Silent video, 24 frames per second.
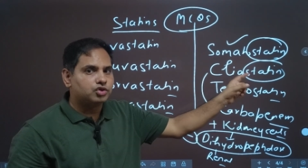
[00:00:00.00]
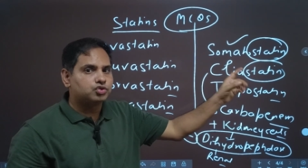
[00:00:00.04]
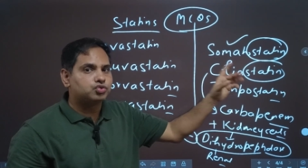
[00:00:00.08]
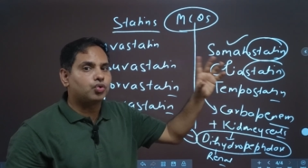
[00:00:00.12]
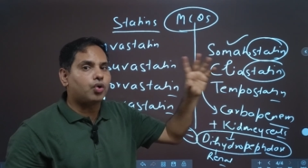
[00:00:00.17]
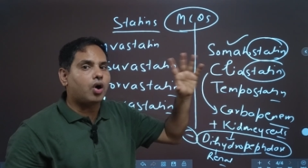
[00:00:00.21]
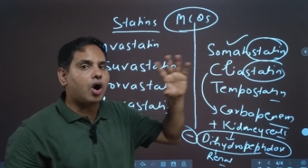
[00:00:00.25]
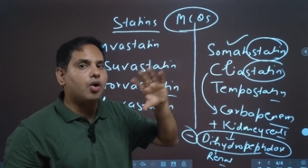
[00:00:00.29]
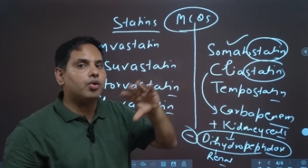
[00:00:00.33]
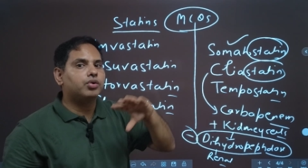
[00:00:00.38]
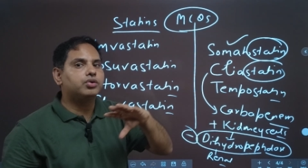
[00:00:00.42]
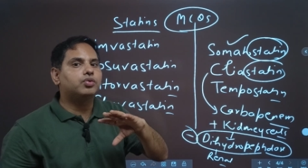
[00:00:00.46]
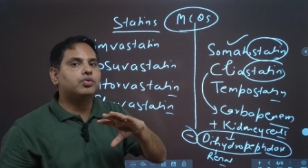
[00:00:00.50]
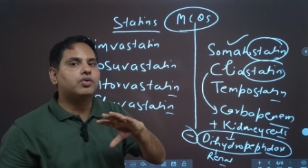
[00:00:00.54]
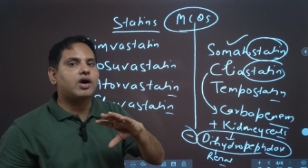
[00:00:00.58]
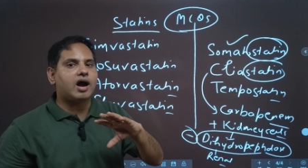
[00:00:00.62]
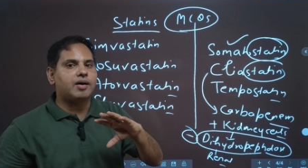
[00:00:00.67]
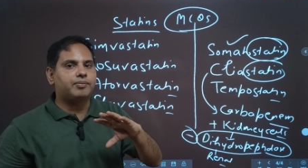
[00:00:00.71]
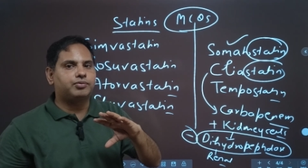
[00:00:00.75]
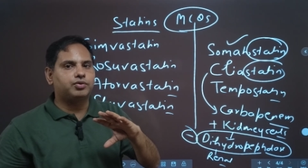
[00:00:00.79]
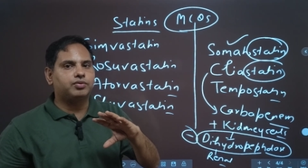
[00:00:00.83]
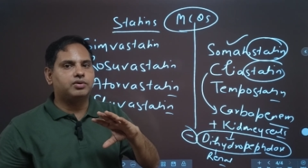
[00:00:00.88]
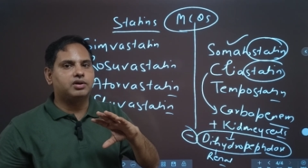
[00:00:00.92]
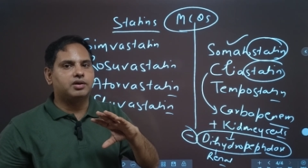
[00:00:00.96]
so how you
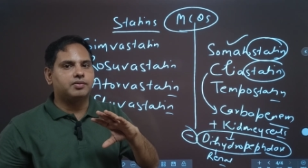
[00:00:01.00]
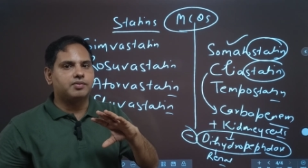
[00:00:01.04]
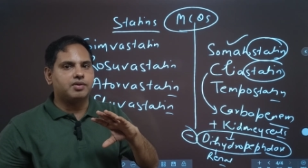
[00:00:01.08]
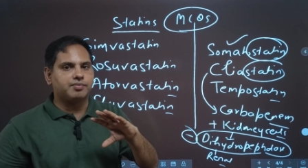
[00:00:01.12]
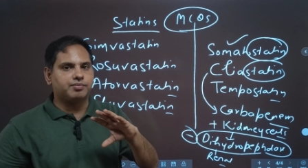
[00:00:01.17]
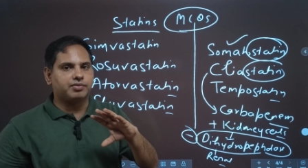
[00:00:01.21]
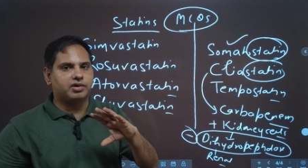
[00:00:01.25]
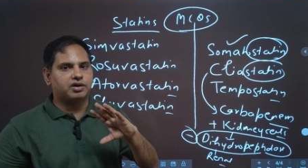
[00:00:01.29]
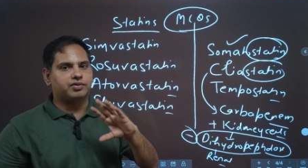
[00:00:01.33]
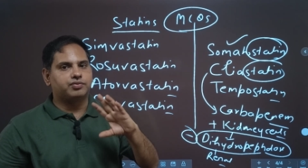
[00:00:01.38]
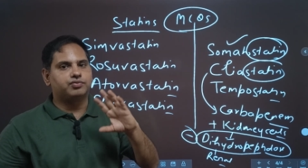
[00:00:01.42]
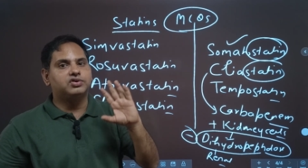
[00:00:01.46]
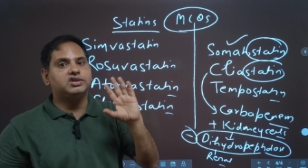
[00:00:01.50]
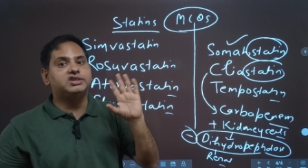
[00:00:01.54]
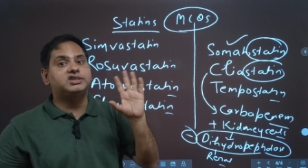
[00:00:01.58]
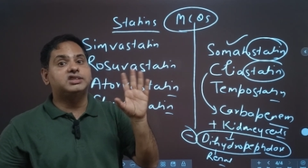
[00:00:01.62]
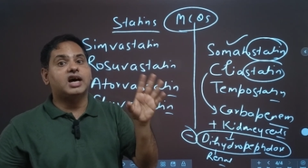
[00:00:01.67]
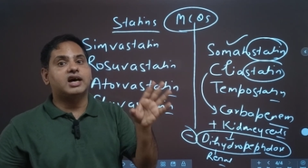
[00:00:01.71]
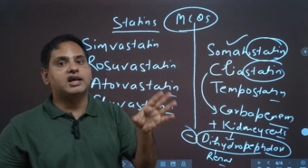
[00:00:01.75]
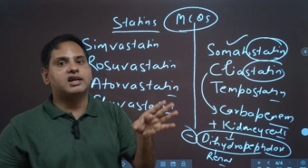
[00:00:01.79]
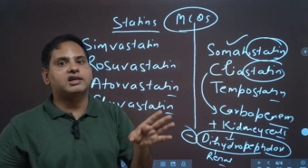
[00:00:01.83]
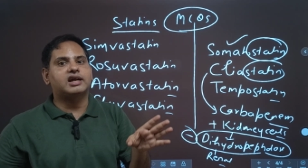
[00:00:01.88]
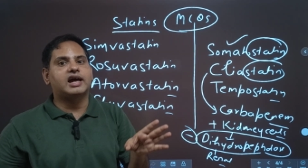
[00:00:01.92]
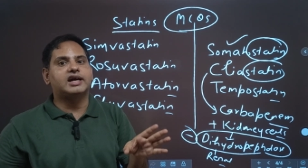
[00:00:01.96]
have to remember which
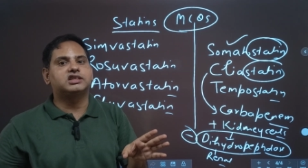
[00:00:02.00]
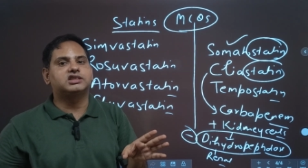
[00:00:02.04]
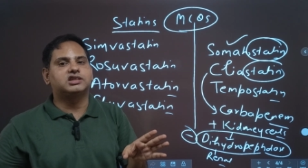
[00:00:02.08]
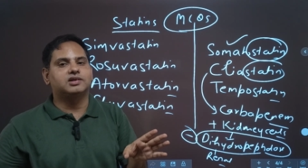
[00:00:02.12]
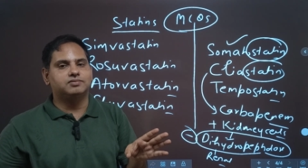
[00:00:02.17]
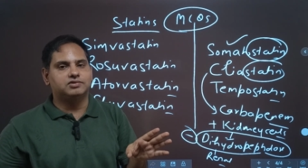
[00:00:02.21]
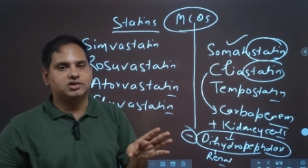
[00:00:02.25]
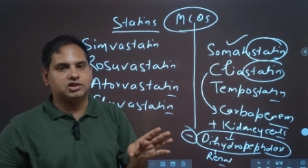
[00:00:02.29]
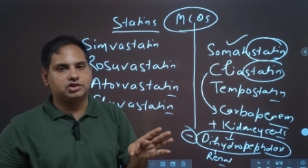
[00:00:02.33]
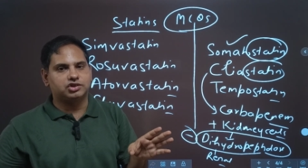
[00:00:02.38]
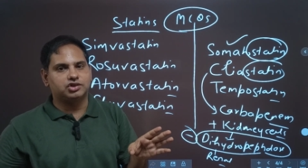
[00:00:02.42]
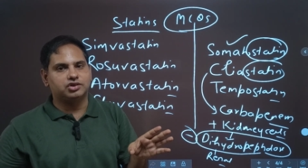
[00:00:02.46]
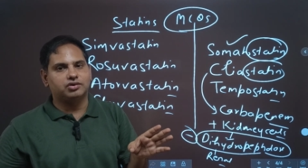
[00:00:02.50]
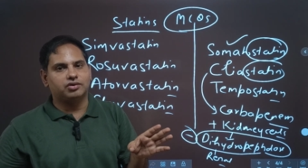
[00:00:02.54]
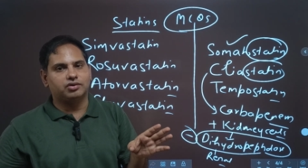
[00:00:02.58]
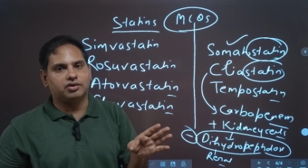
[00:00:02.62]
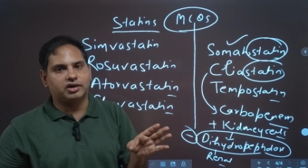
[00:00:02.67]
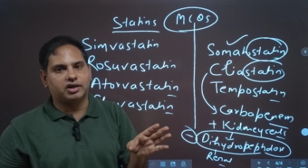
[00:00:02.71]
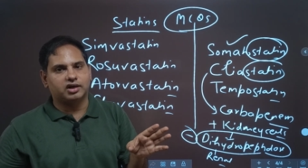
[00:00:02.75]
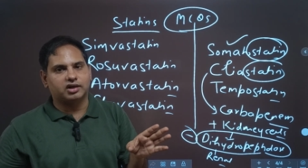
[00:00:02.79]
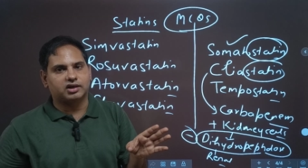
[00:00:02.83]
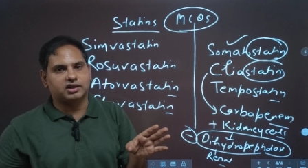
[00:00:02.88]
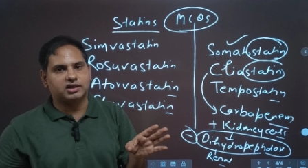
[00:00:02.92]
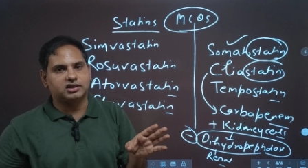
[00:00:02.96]
are HMG-CO
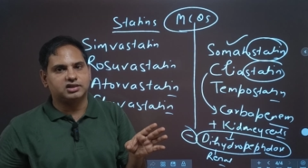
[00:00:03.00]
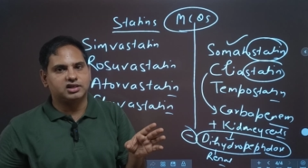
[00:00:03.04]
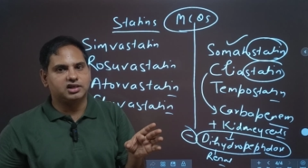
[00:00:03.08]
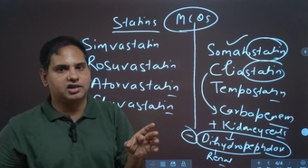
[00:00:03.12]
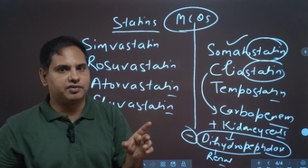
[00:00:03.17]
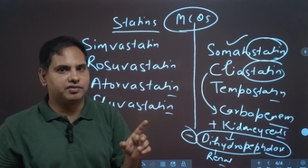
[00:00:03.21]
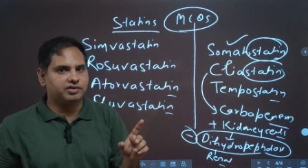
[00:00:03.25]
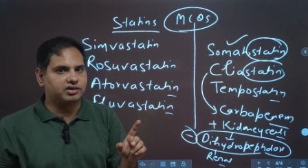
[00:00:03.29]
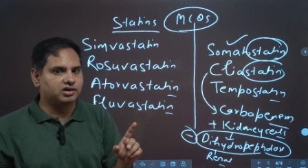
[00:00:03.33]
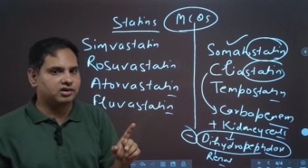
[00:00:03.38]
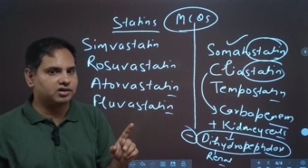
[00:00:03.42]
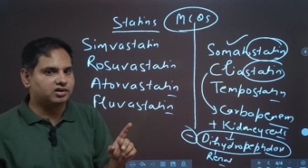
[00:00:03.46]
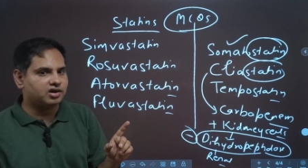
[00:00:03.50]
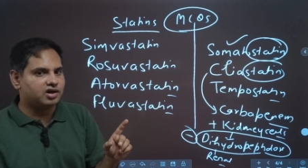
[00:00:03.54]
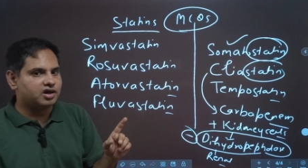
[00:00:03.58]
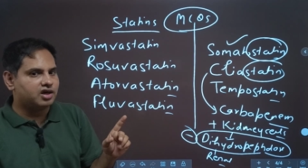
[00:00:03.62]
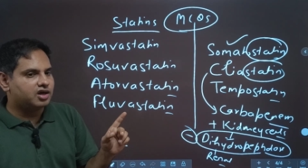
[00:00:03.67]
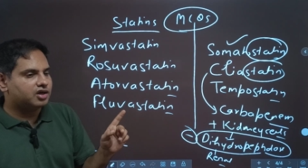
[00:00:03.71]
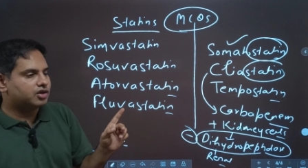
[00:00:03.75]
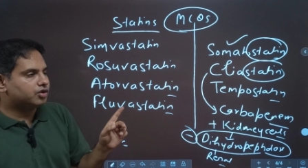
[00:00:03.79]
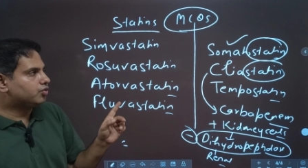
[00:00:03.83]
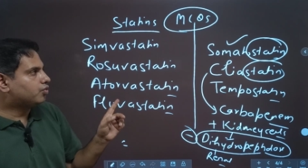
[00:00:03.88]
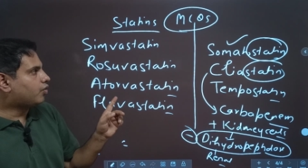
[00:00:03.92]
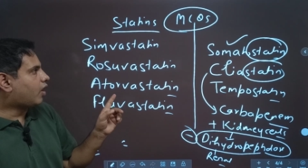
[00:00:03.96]
reductase inhibitor?
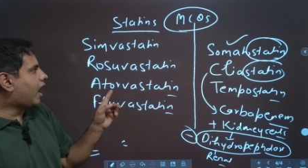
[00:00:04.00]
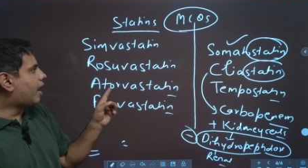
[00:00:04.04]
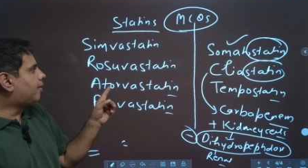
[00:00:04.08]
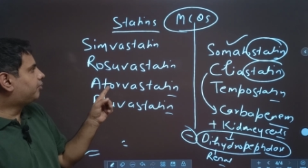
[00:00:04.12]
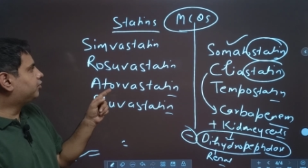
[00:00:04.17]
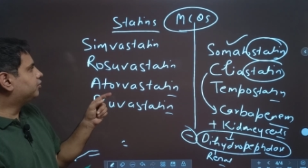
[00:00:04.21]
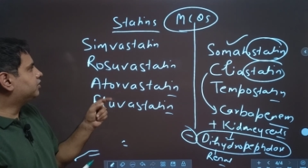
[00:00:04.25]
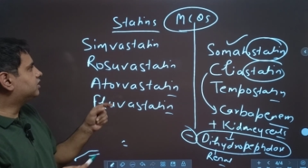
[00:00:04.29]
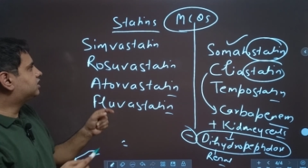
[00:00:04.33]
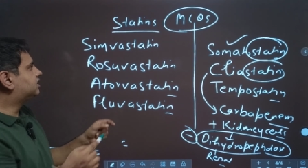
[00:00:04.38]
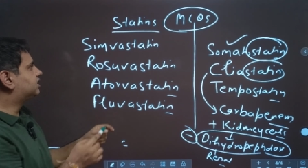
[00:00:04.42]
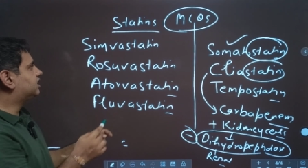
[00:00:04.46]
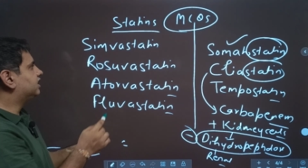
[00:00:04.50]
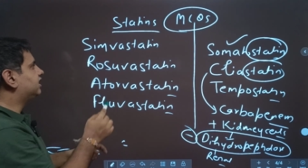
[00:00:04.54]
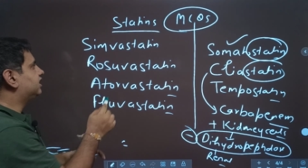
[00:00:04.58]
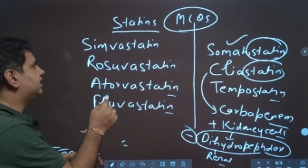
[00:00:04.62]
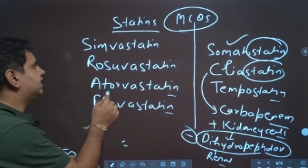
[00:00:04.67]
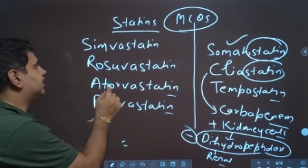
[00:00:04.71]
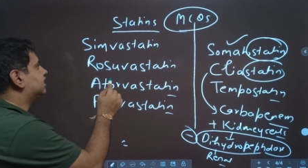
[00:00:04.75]
You have to see